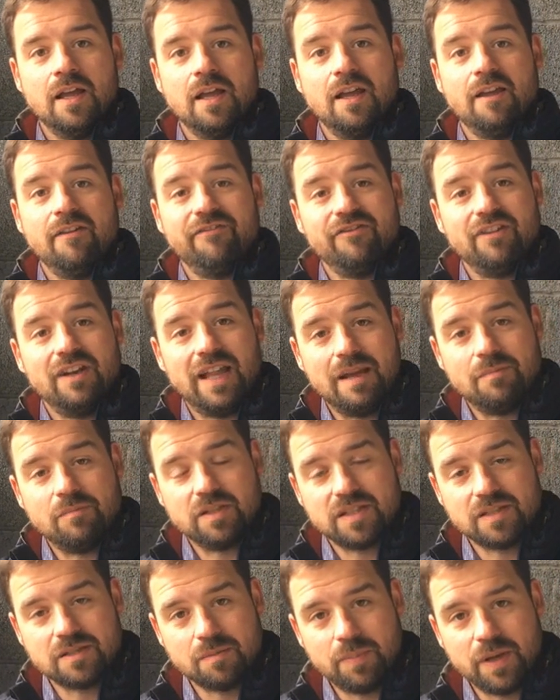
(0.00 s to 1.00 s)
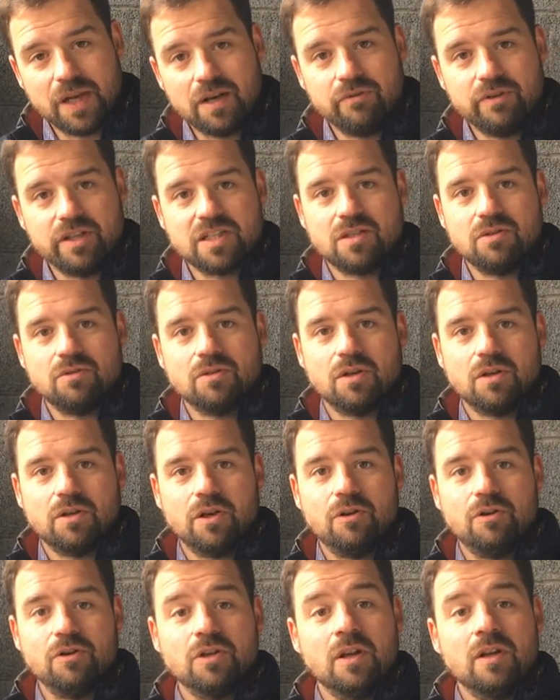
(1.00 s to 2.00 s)
If lameness is a bigger issue in your
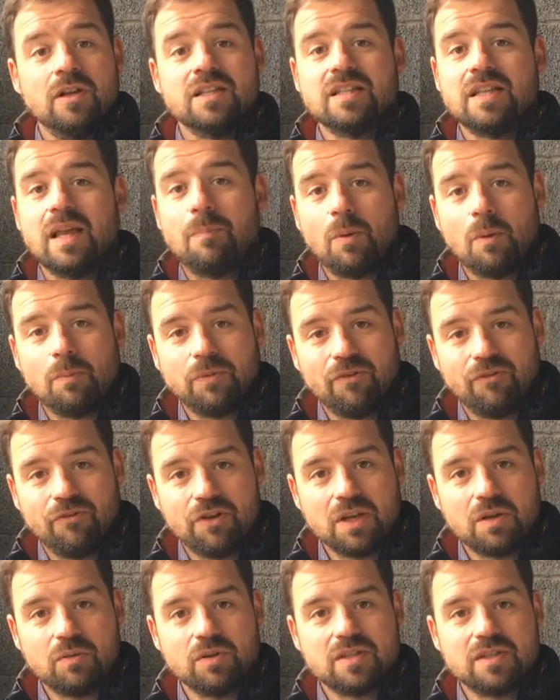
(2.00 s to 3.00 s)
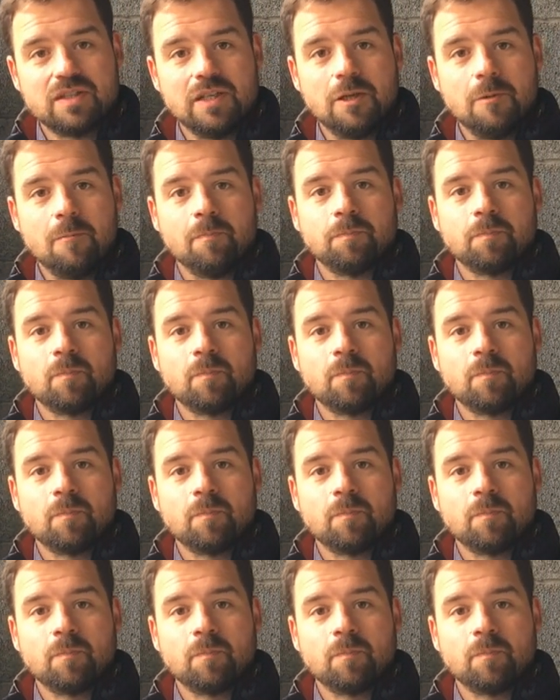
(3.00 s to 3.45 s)
herd, step up the frequency,